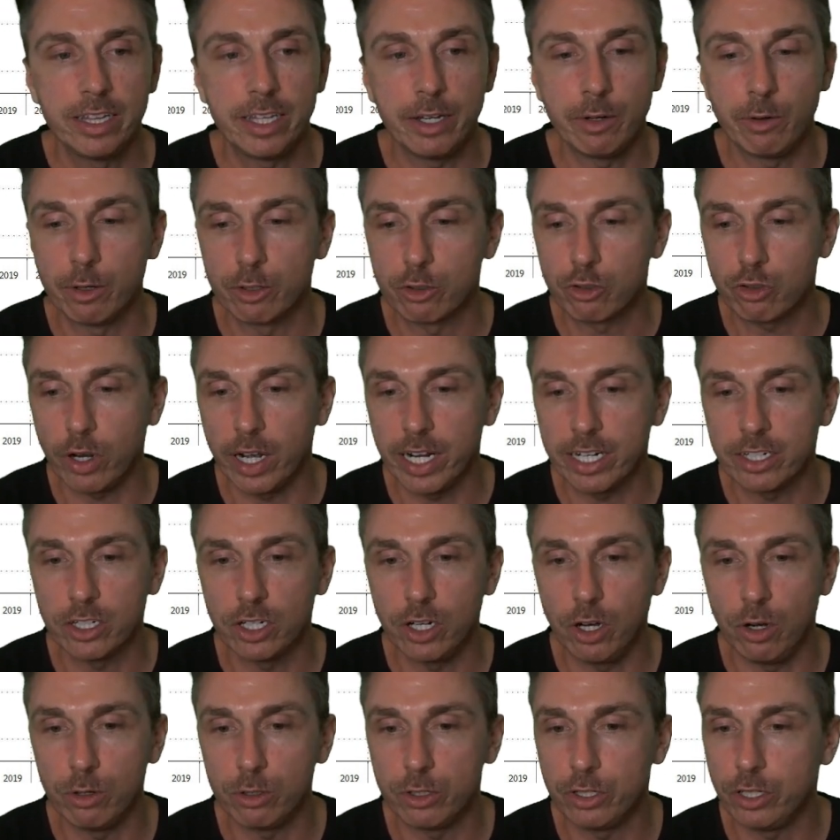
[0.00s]
They were trying to
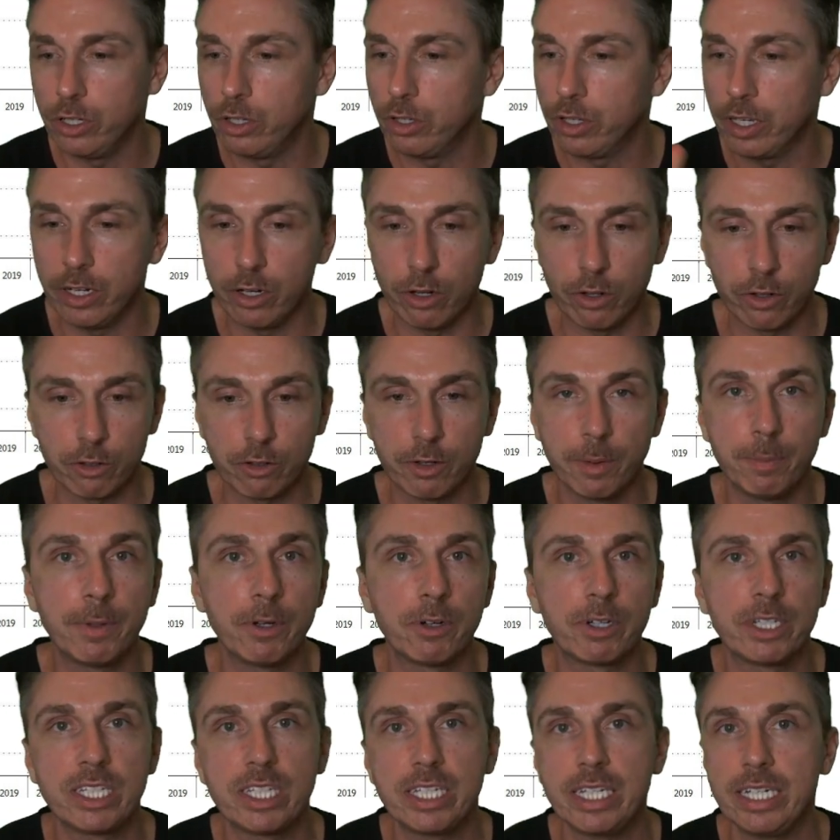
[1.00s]
go to, the crypto
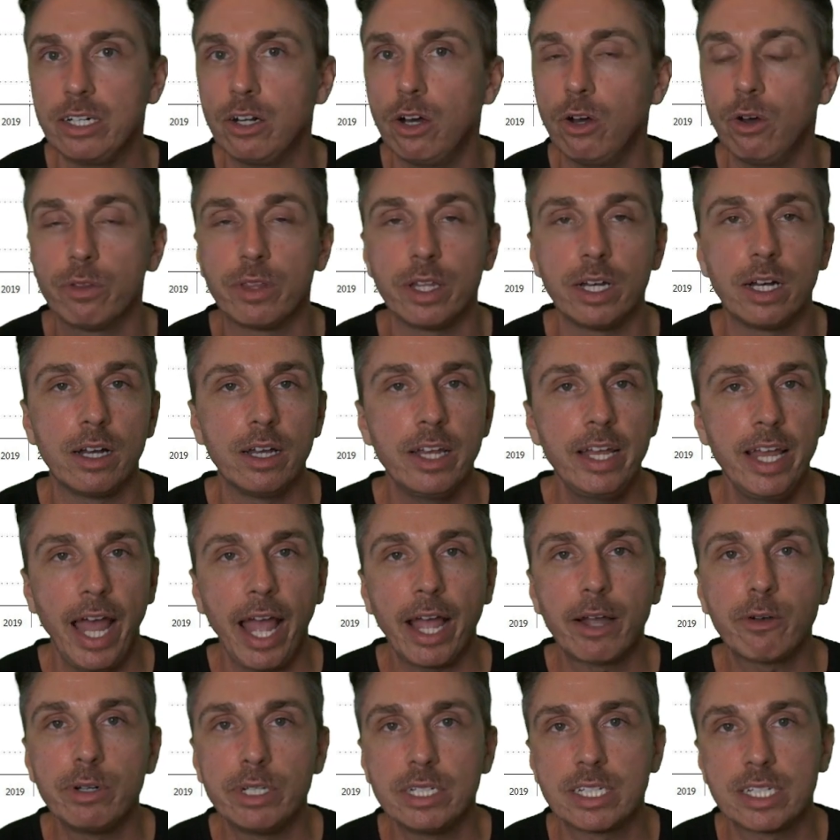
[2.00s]
casino, the
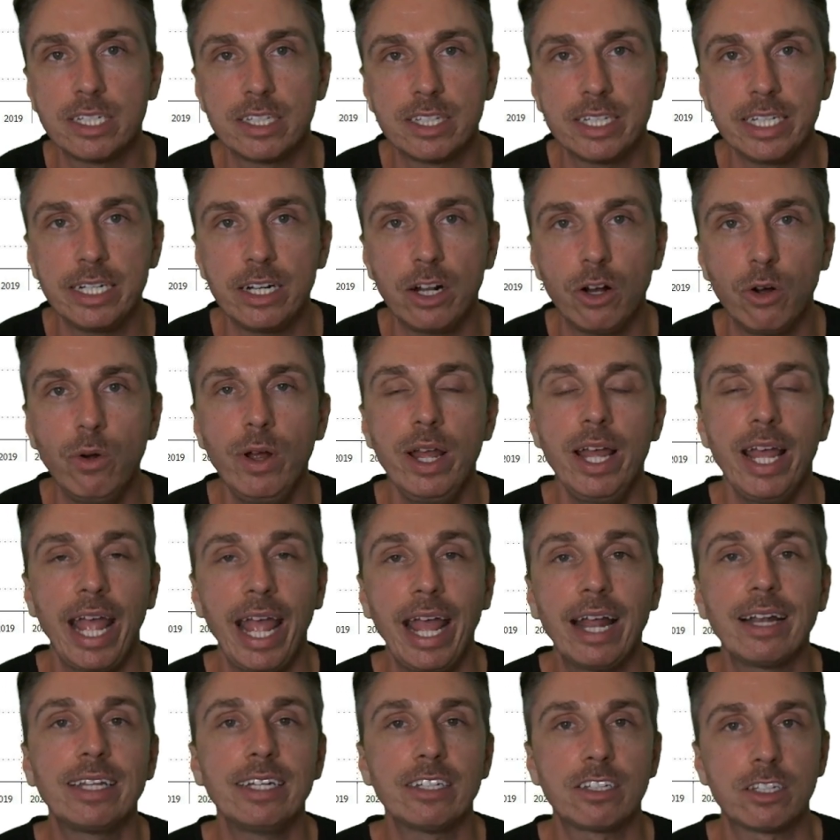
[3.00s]
equities casino,
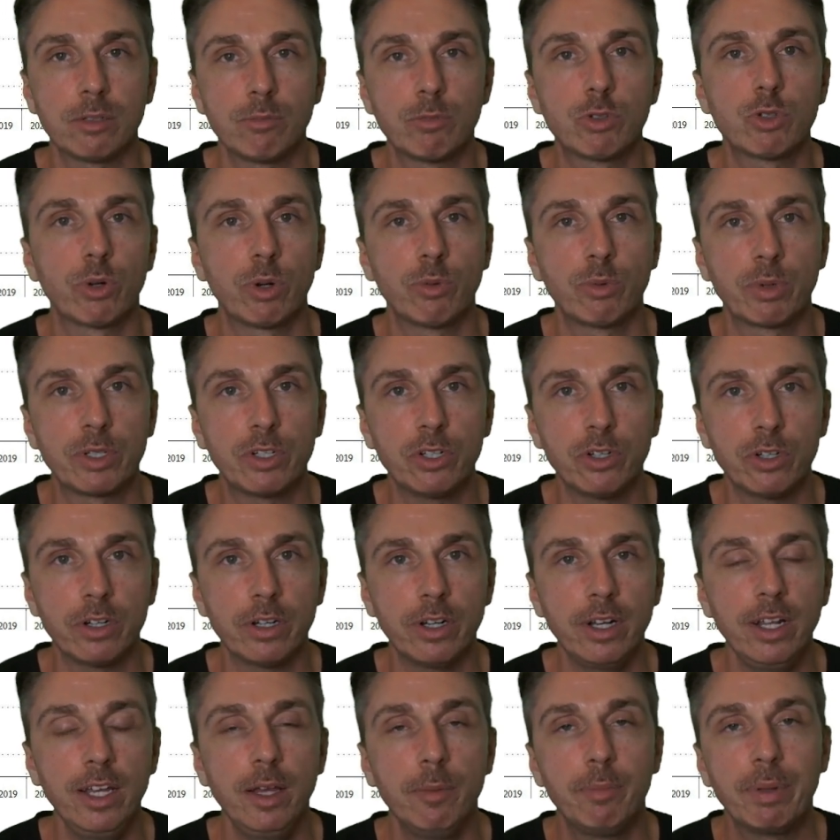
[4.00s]
and get some sort of
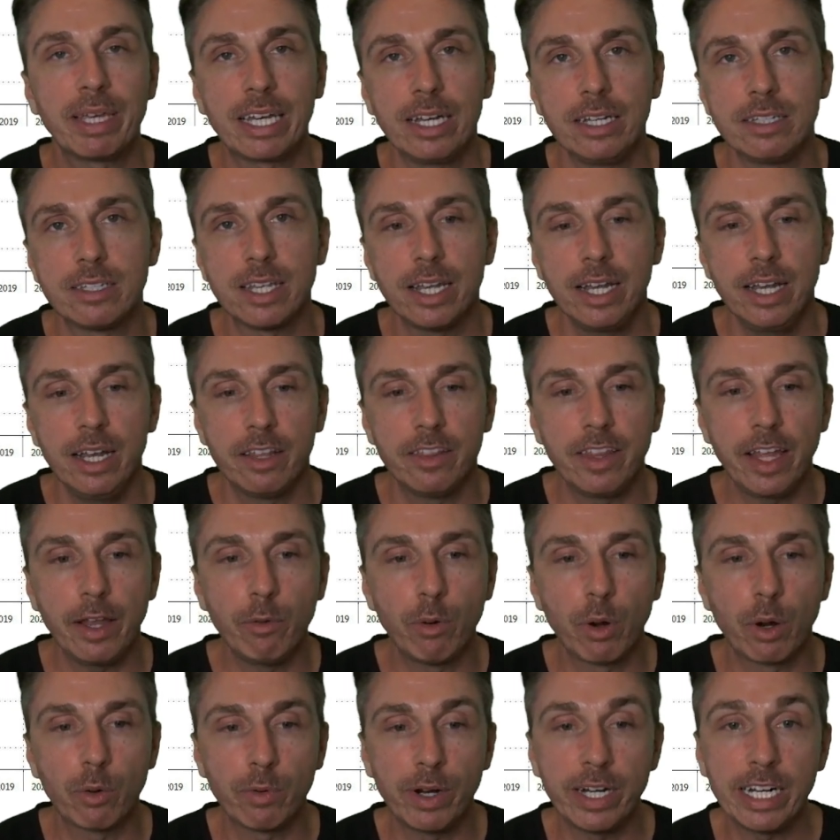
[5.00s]
return because they
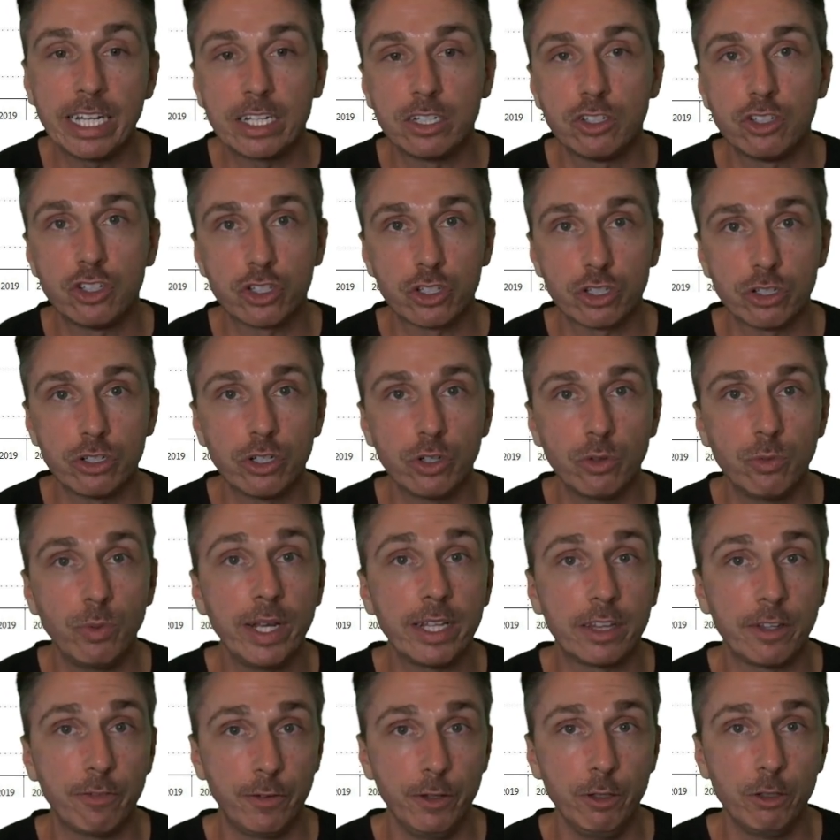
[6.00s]
were already concerned
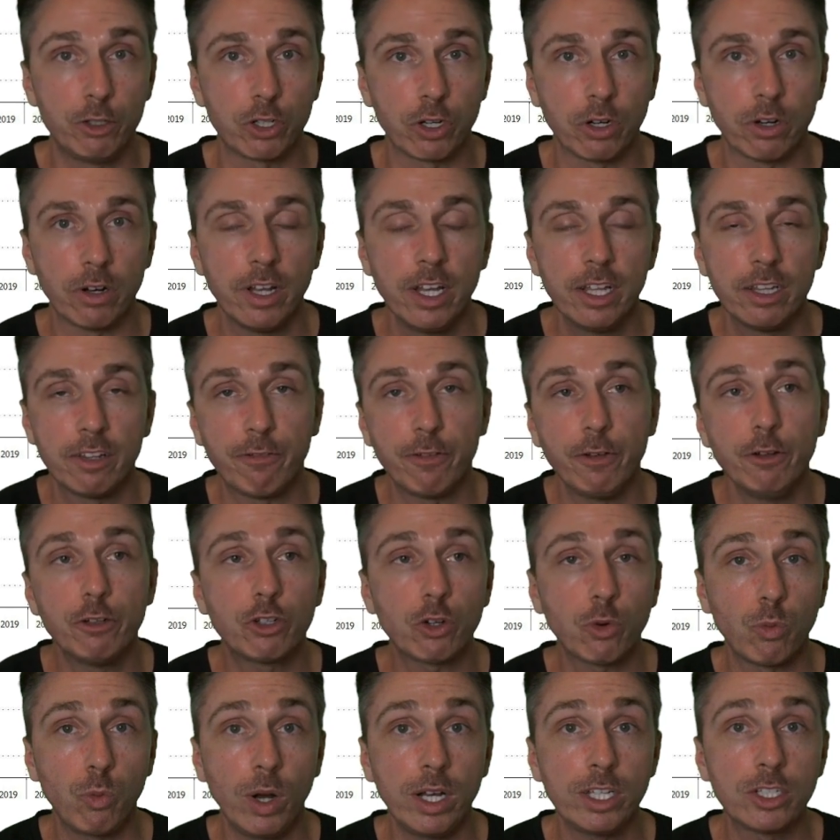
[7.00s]
with the future. The
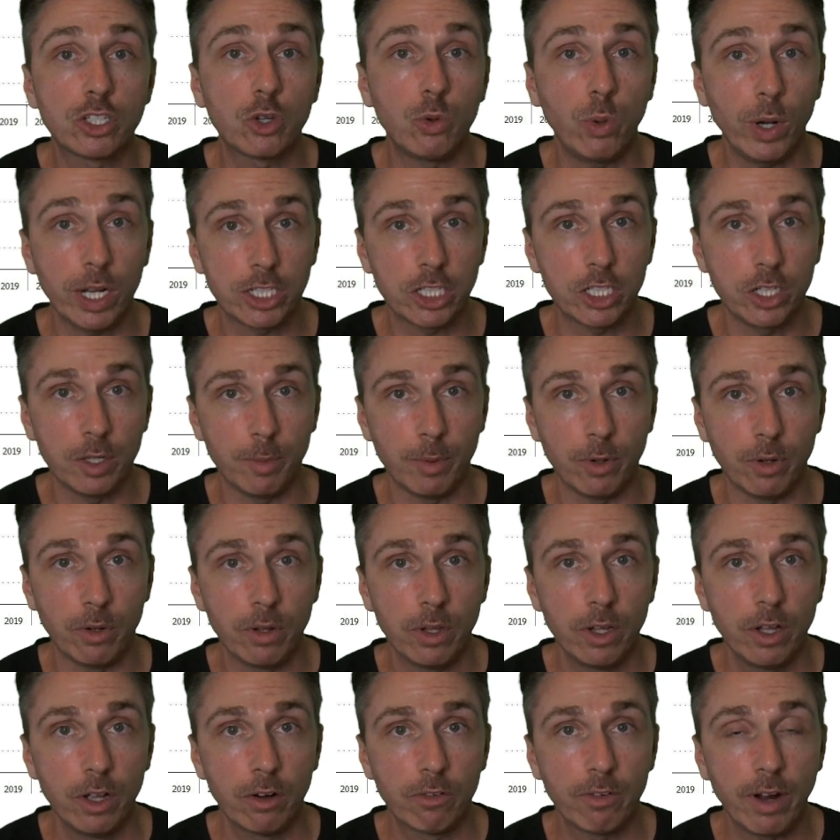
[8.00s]
future was questionable,
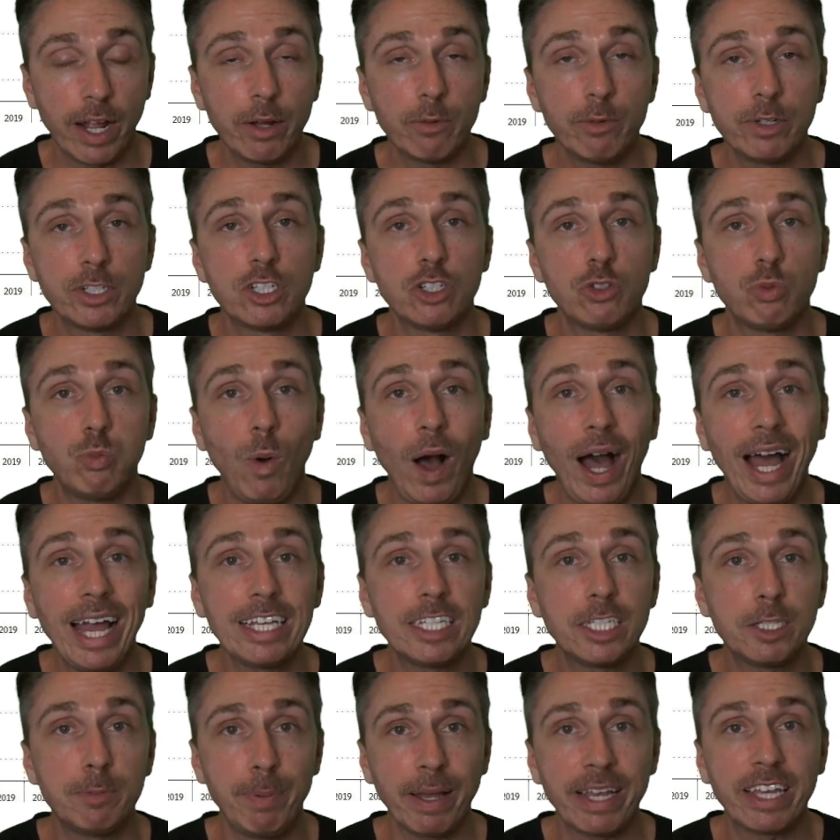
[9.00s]
right? Which is why
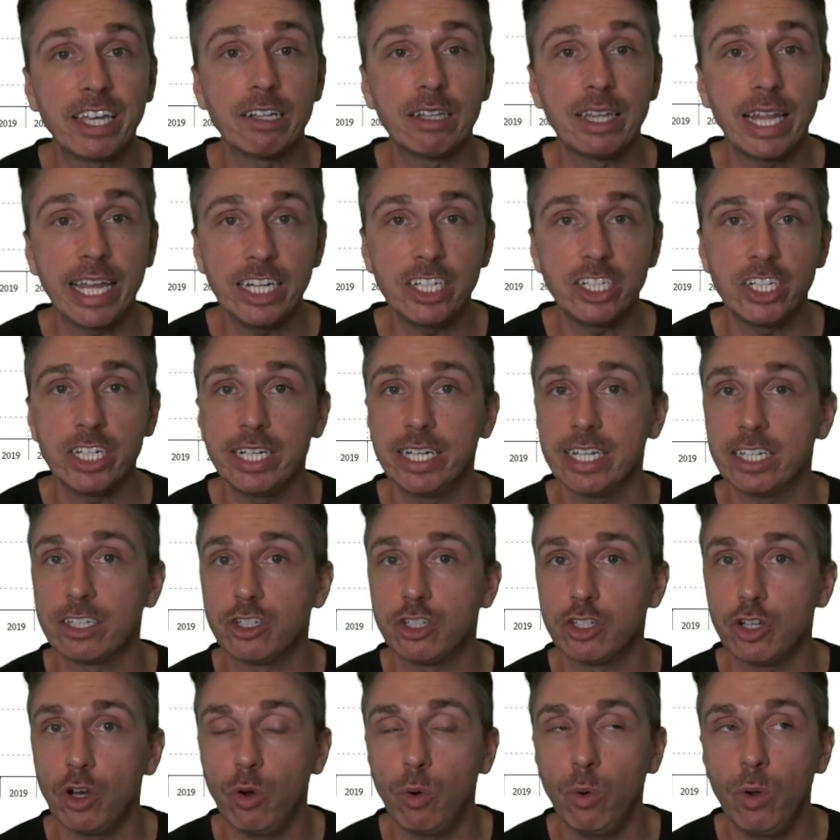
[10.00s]
speculation
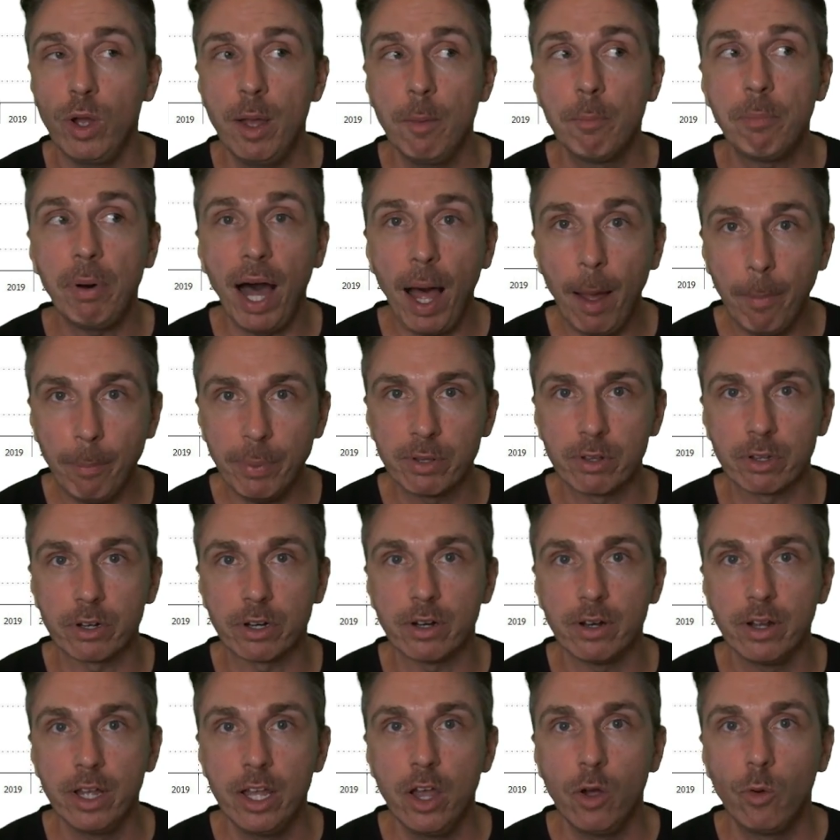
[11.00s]
gets so
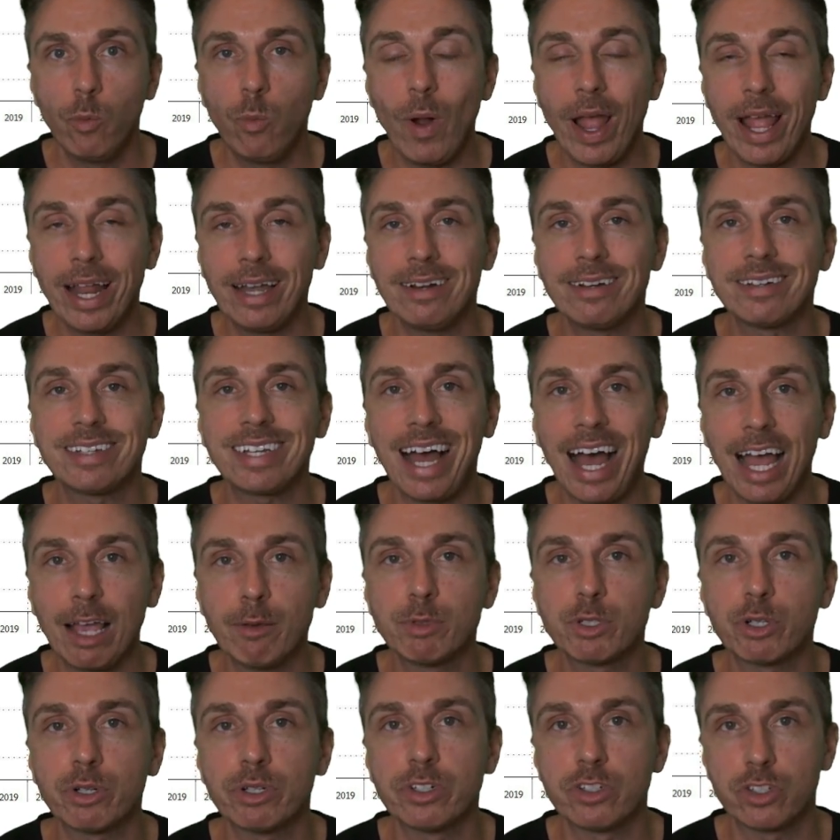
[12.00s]
popular when
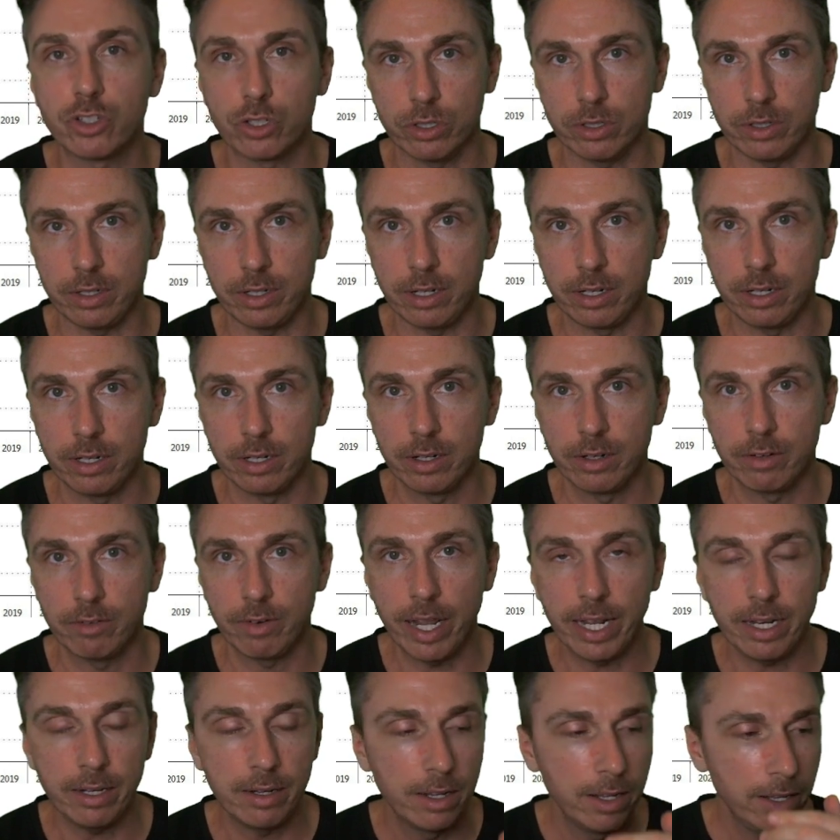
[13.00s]
times are uncertain,
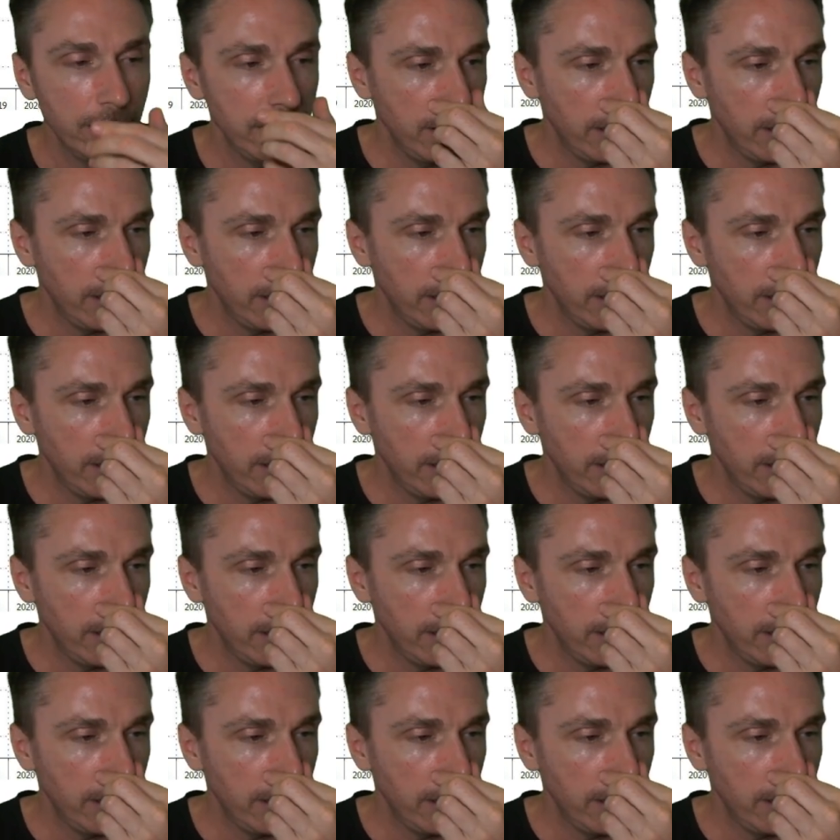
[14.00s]
right?